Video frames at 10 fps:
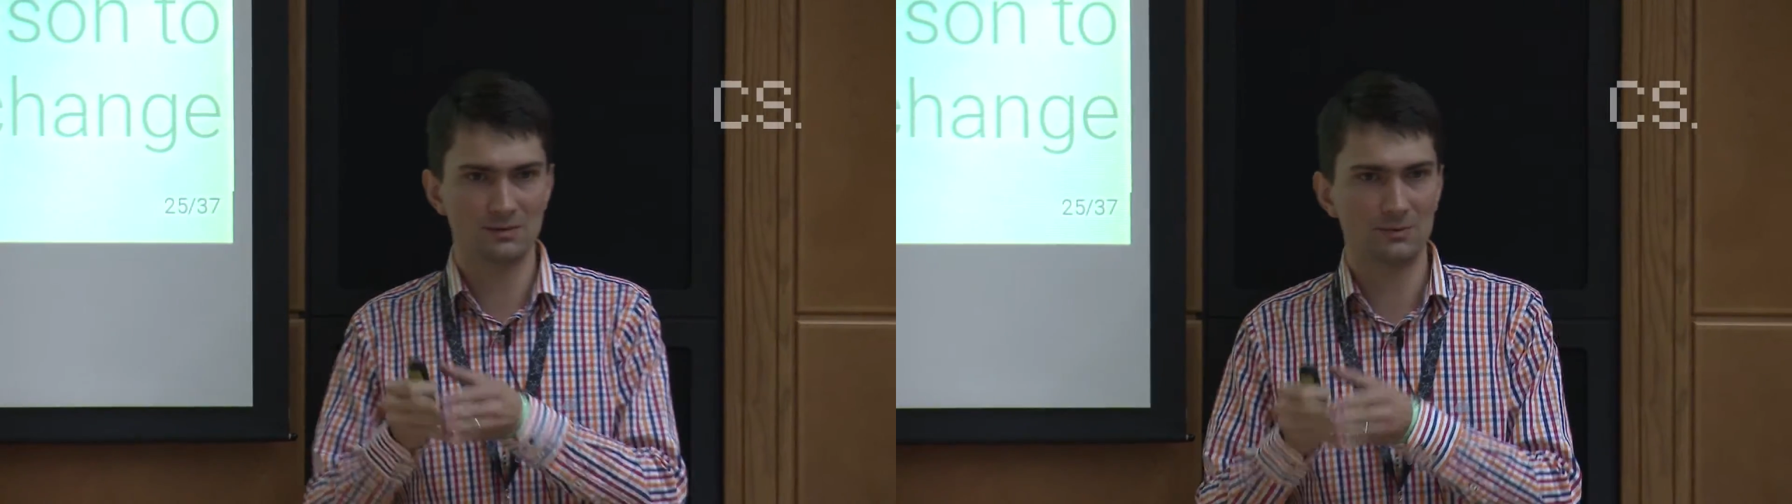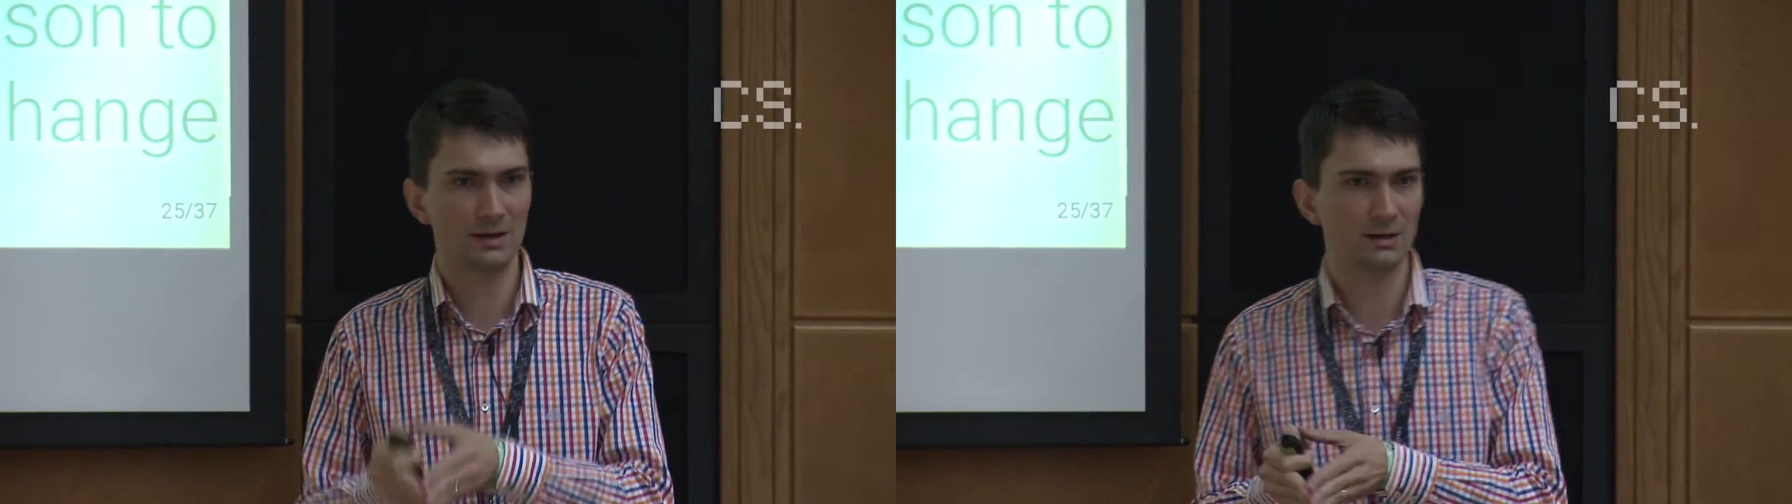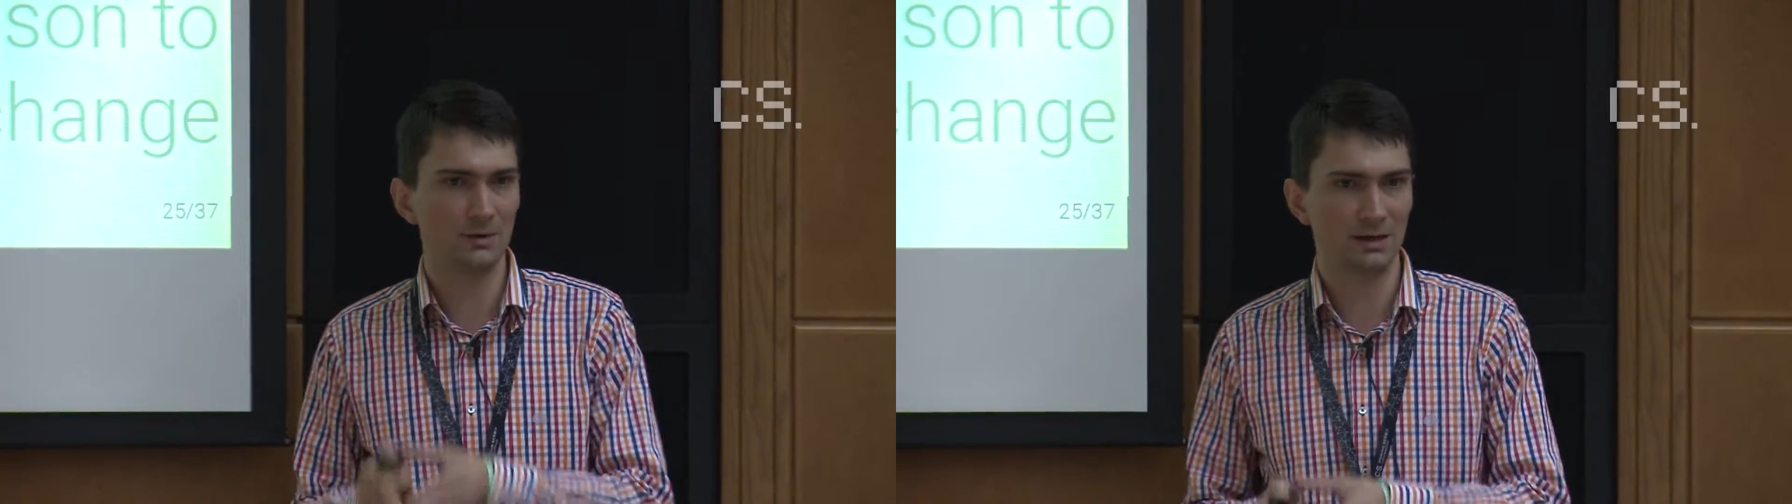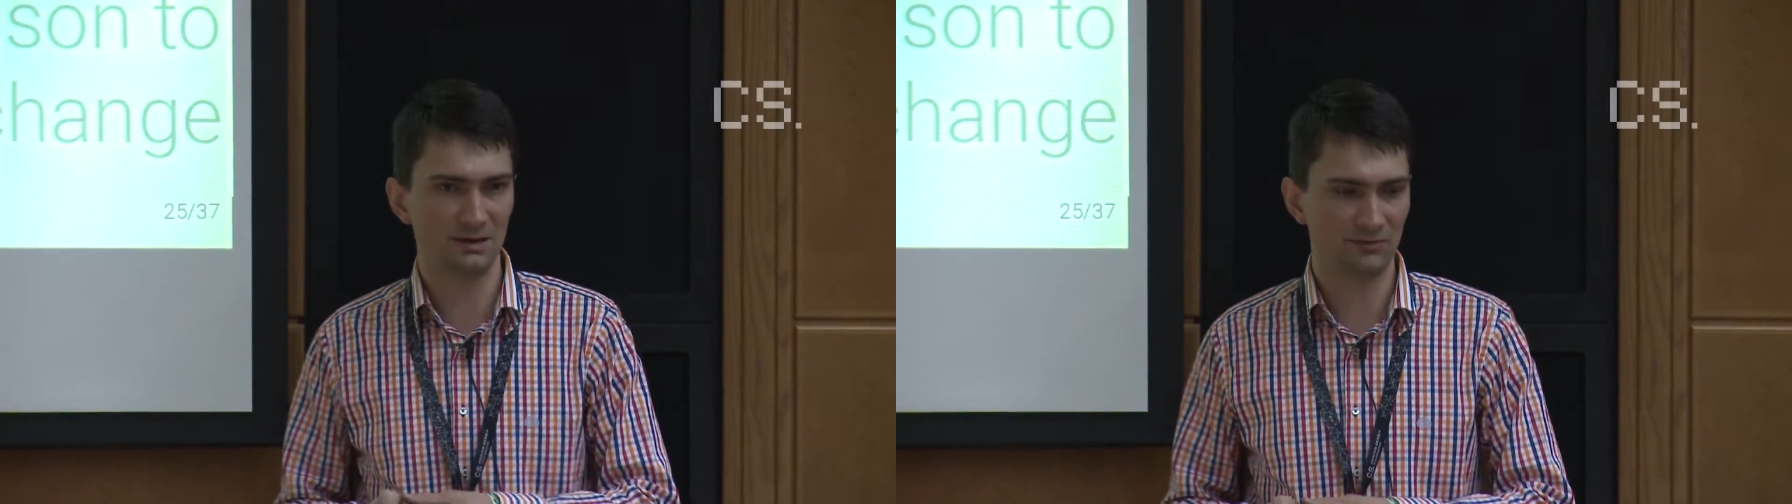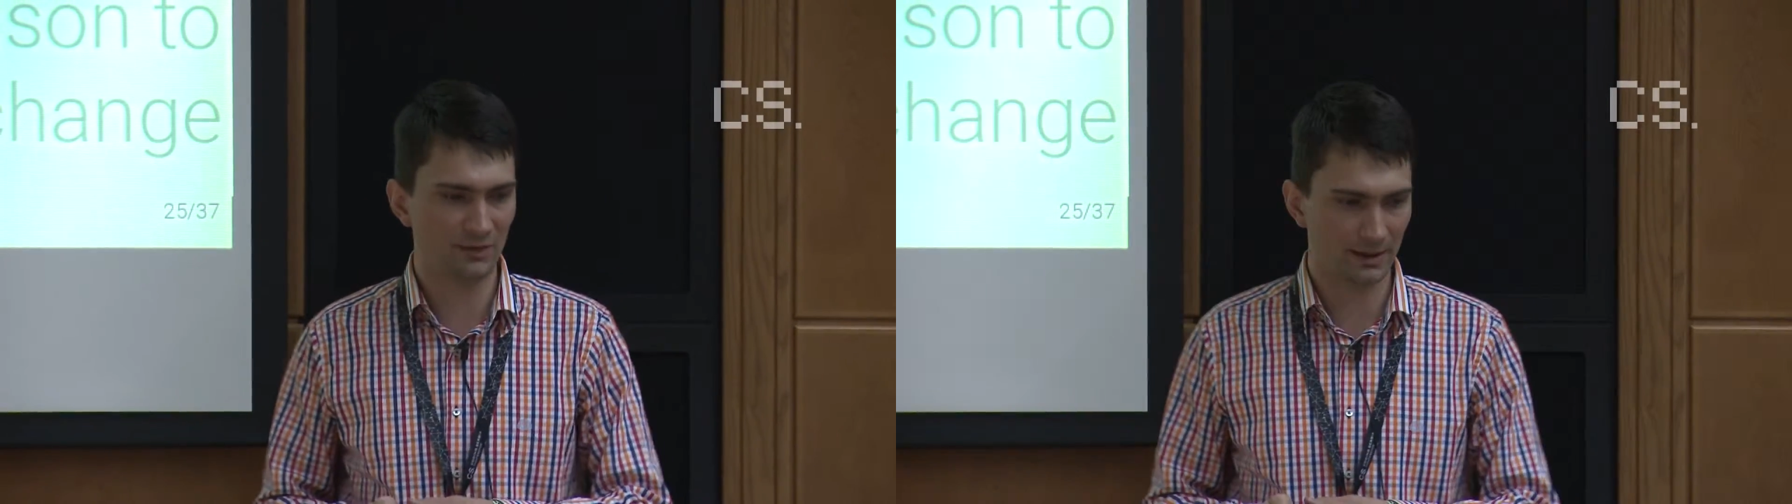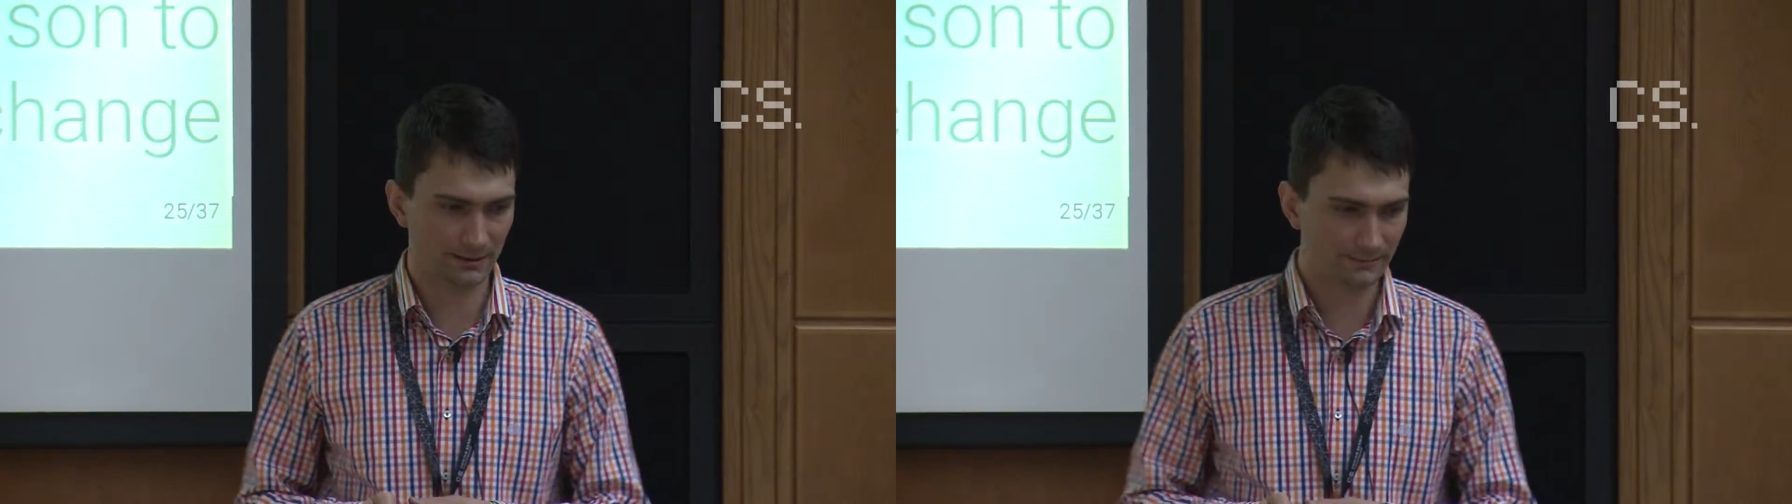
very well defined.